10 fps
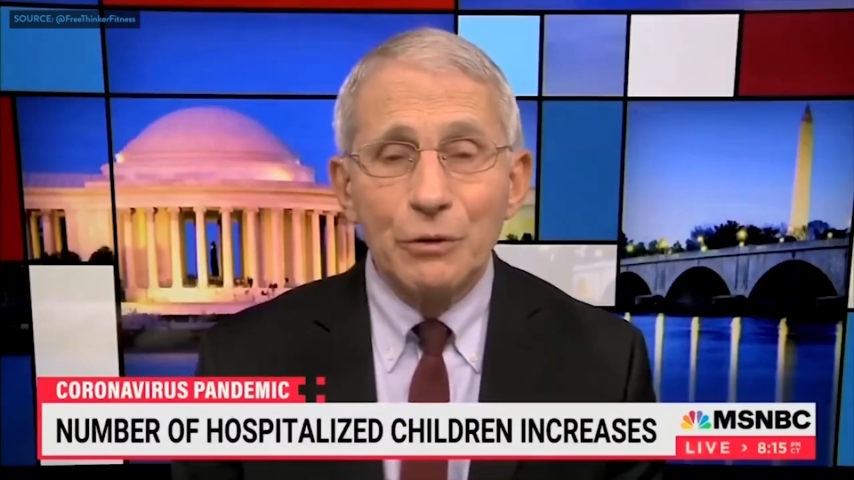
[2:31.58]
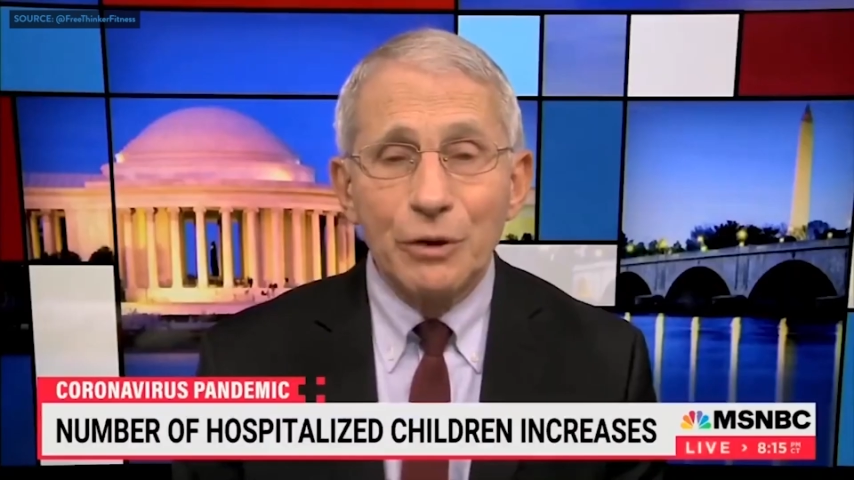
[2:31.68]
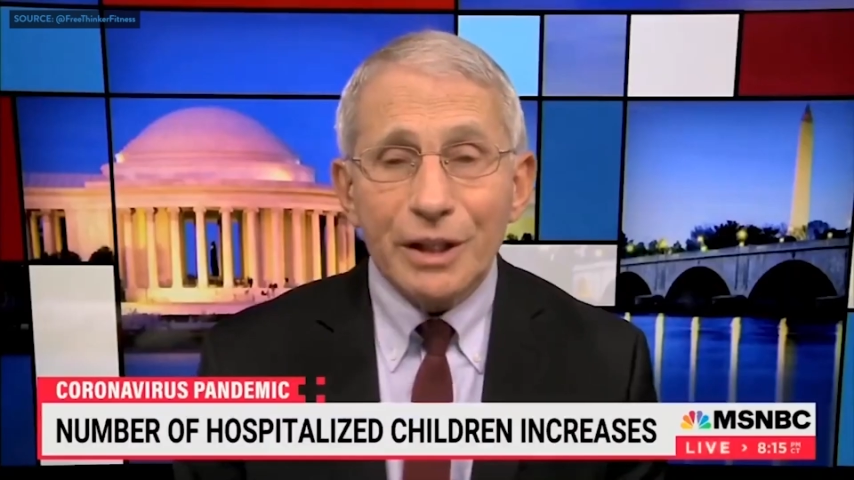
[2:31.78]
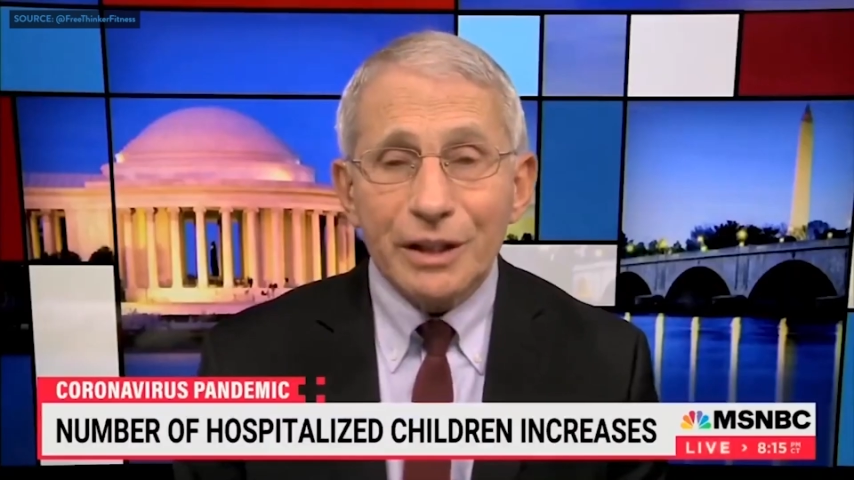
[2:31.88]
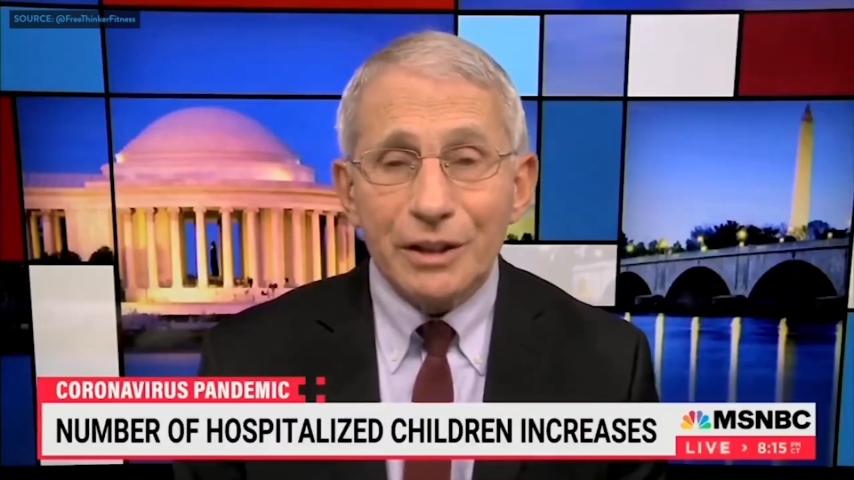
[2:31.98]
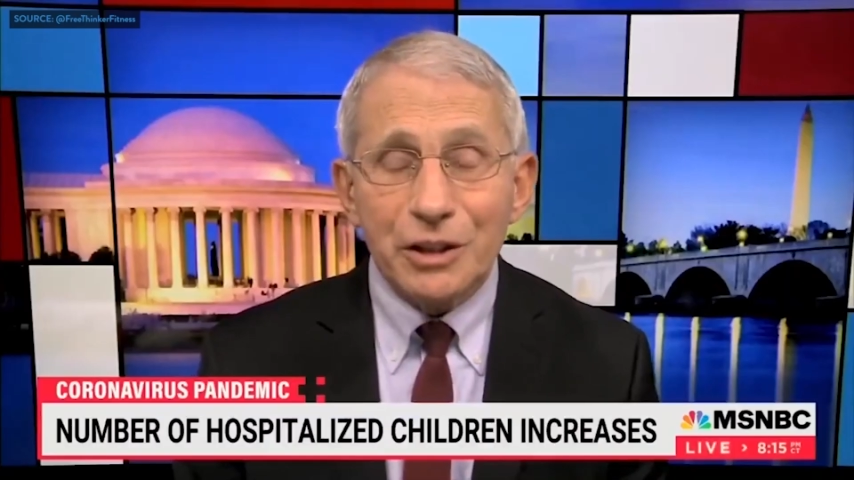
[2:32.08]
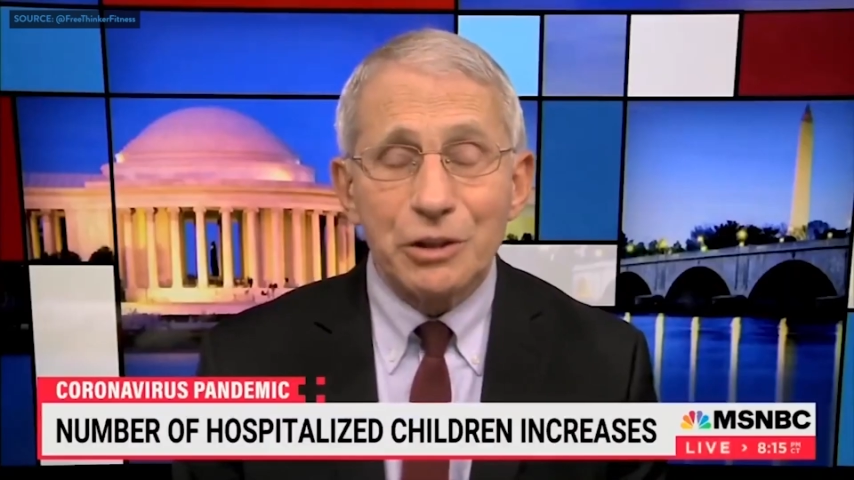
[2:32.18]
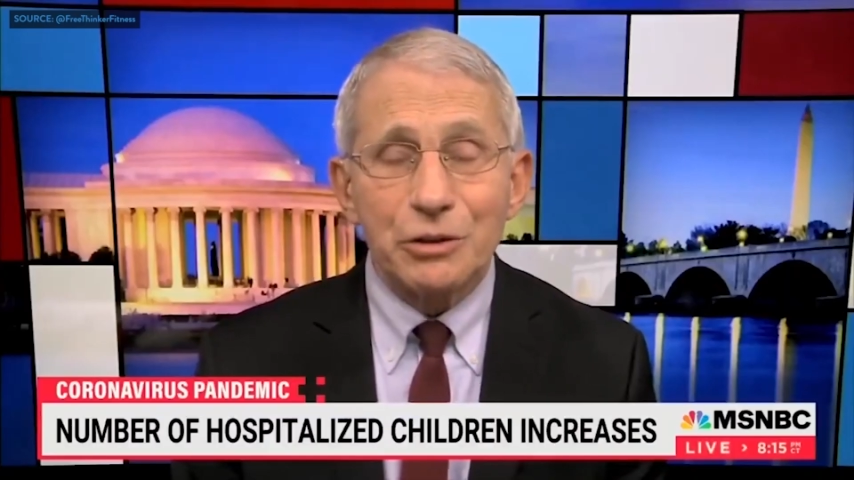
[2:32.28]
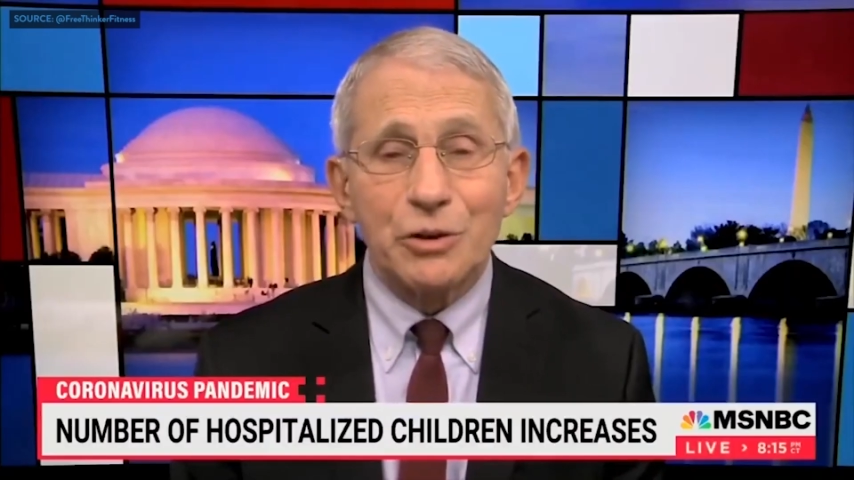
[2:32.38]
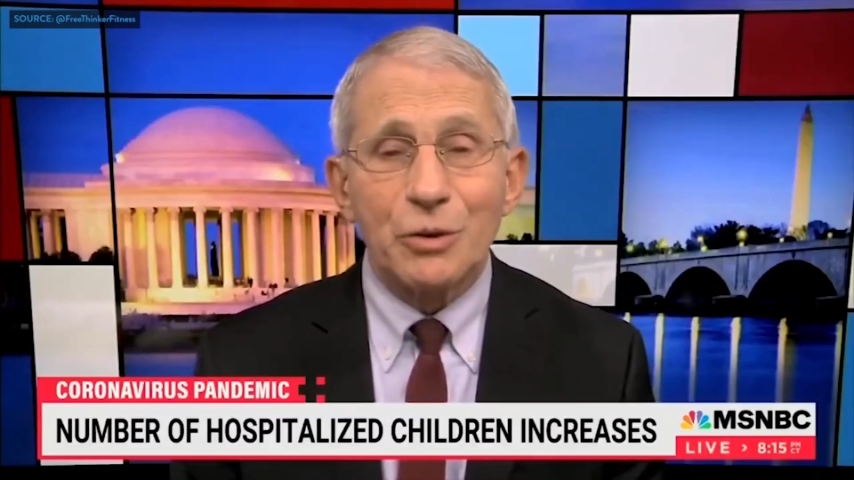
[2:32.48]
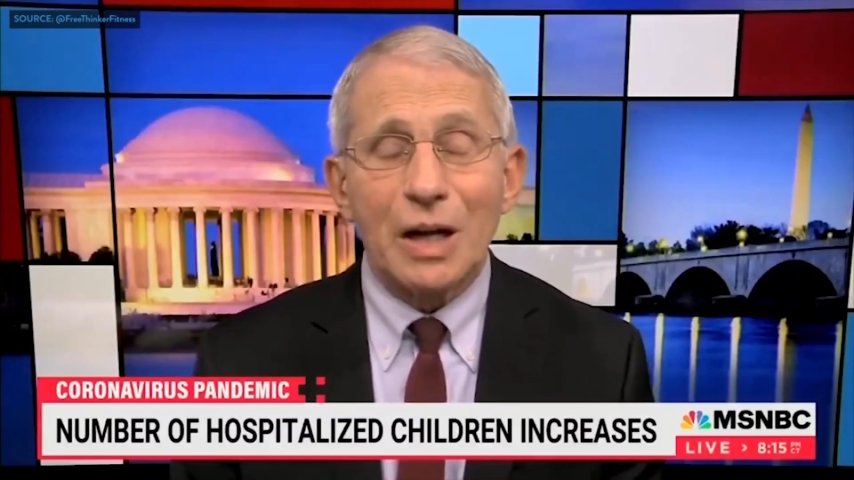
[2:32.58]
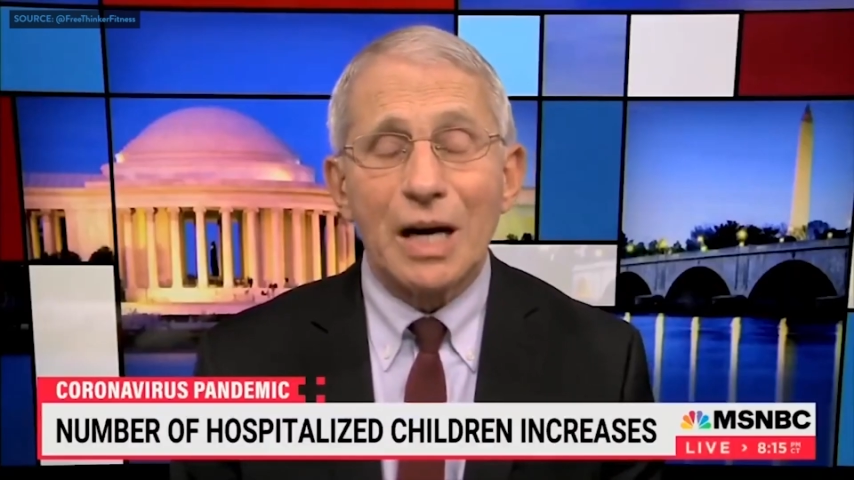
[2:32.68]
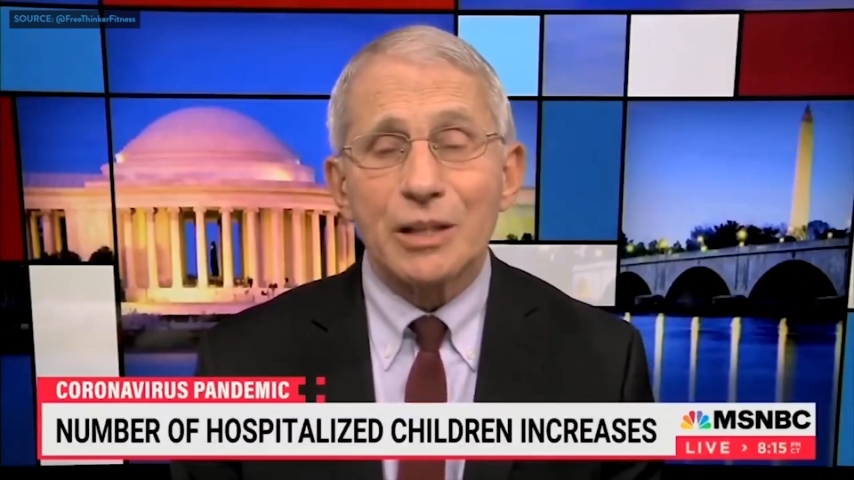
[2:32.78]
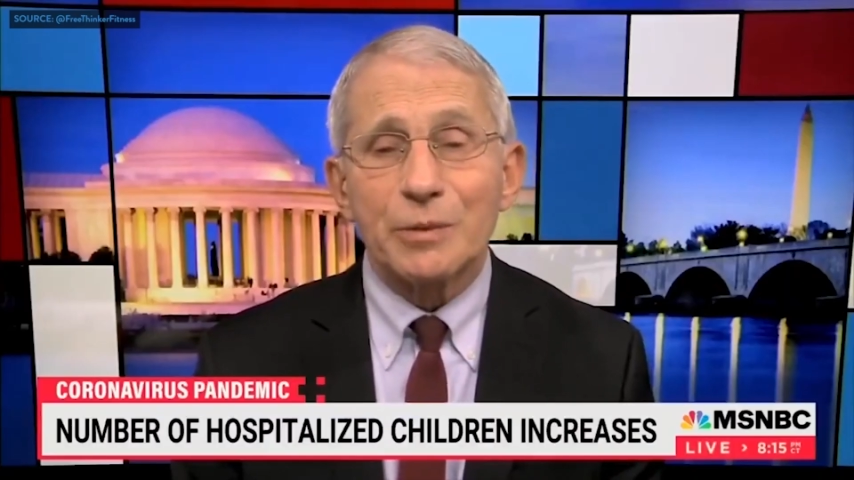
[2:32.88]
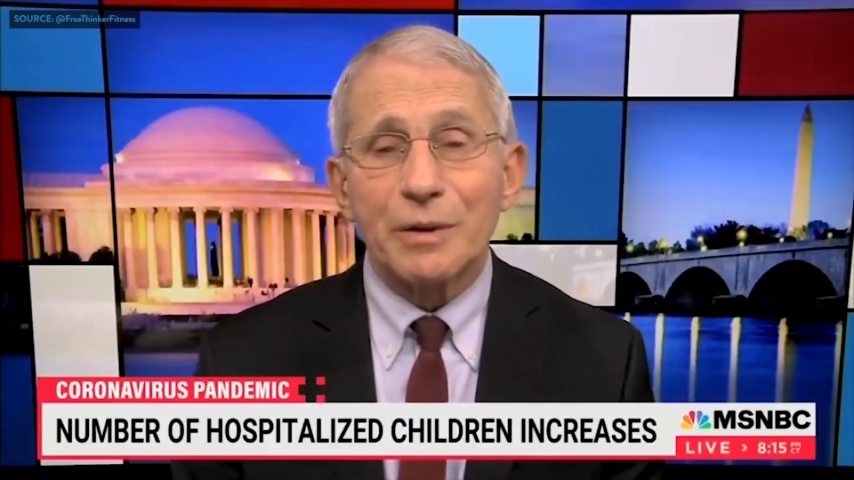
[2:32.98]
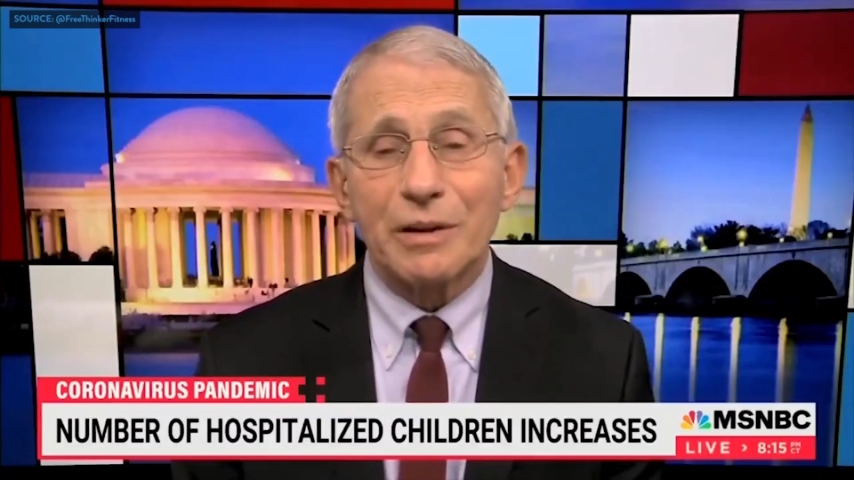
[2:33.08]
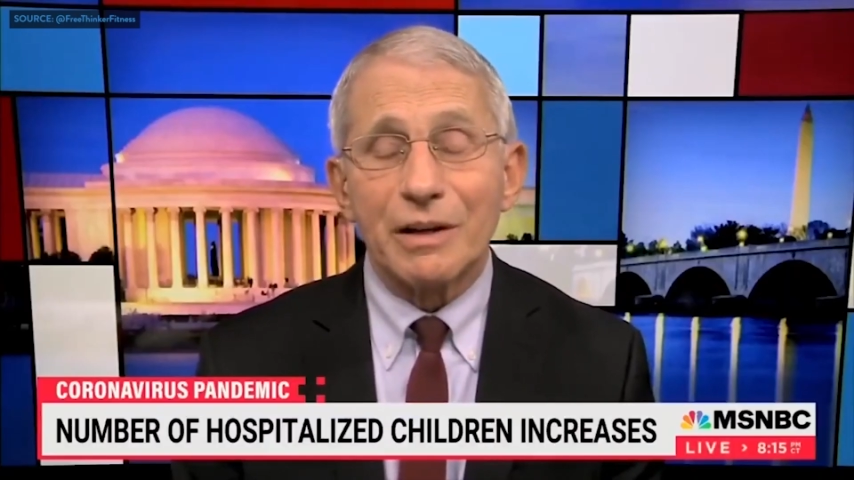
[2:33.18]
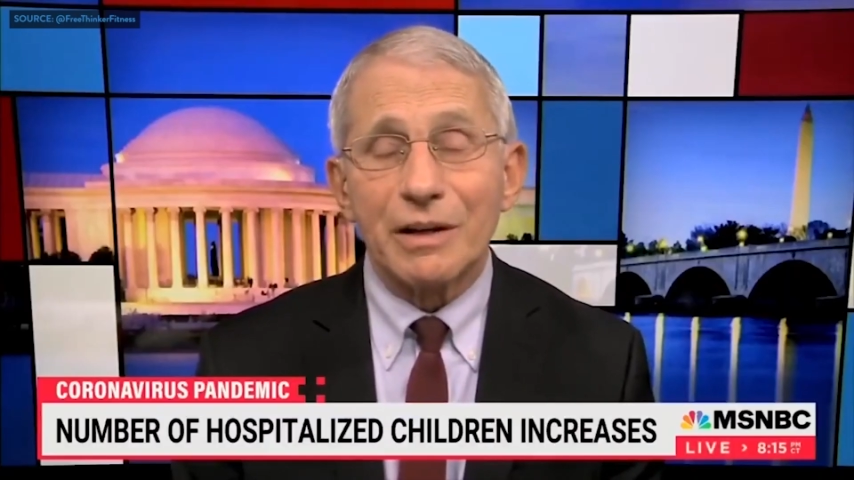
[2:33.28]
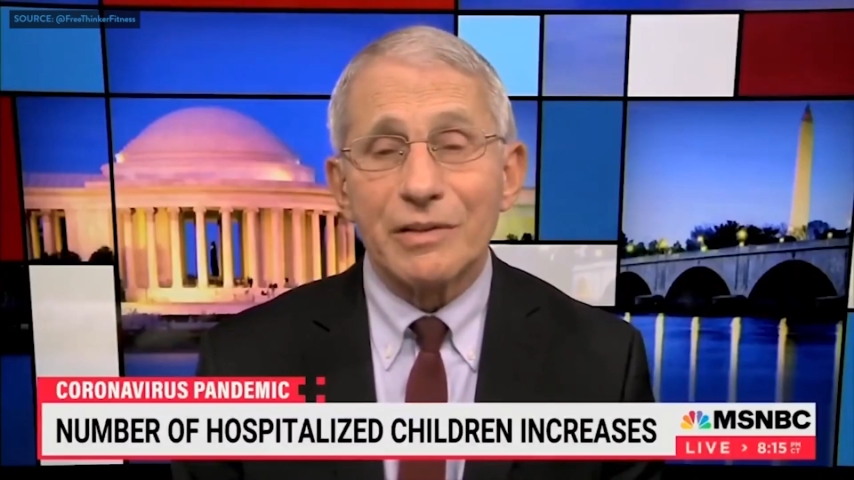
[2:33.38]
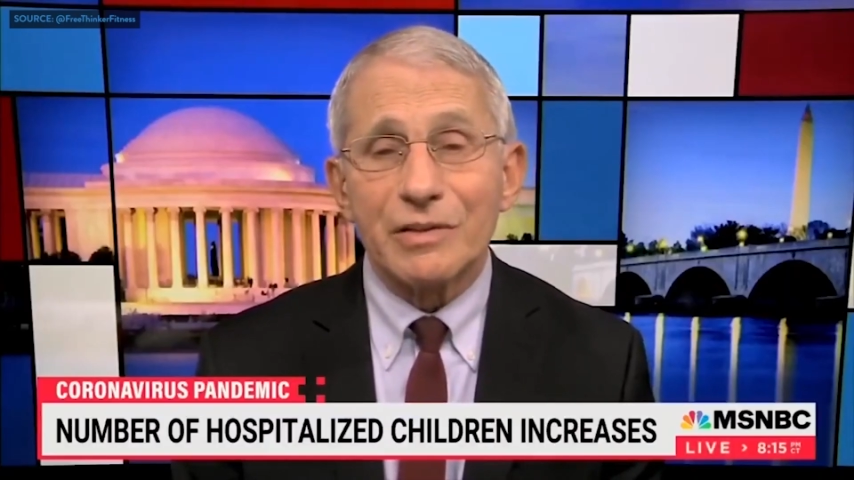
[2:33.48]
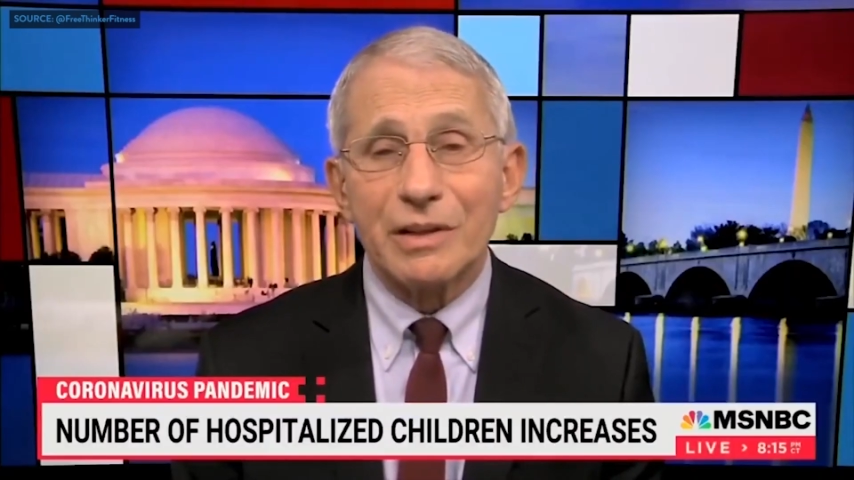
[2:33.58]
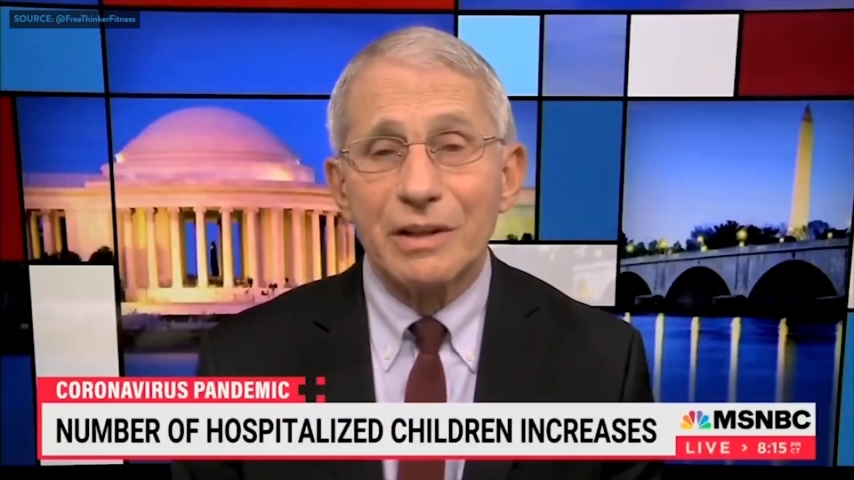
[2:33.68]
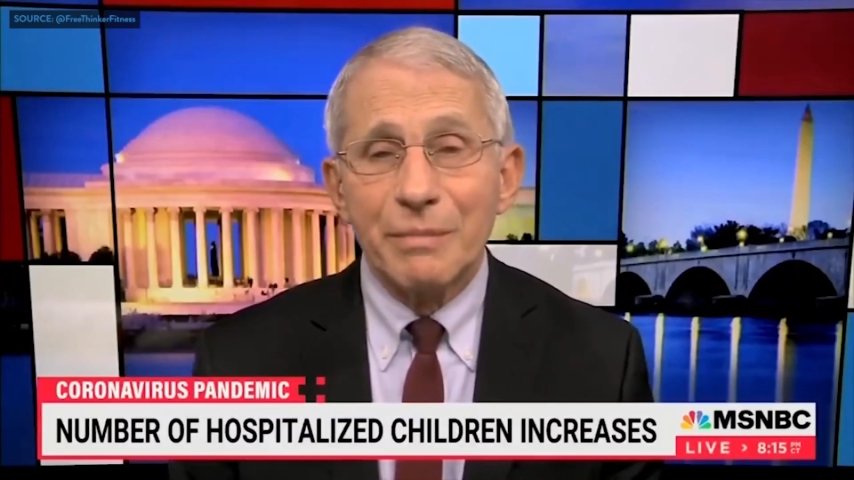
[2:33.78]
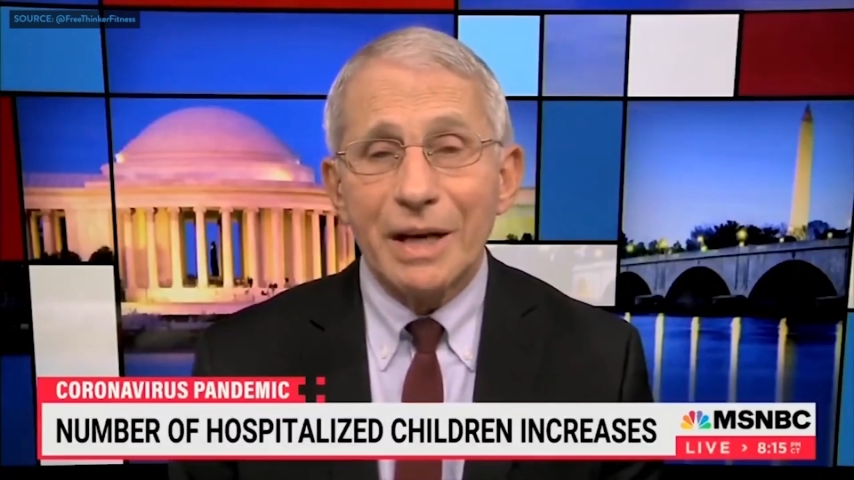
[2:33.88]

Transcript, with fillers: If you look at the children who are hospitalized,